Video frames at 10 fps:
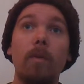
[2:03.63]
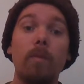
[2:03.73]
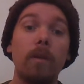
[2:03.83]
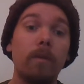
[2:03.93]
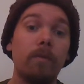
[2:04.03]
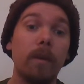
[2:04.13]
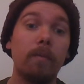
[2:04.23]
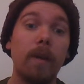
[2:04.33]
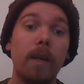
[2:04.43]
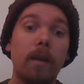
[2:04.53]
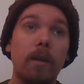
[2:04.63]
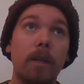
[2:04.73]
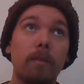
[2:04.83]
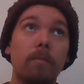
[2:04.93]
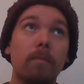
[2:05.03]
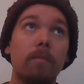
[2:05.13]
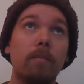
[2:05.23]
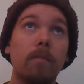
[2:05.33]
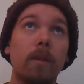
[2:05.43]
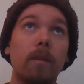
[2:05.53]
when you think back on it.
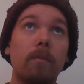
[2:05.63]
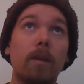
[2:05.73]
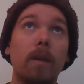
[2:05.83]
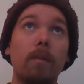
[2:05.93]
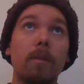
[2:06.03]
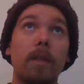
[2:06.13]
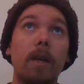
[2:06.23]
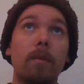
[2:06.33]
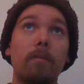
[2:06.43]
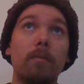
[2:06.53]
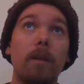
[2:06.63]
When I was out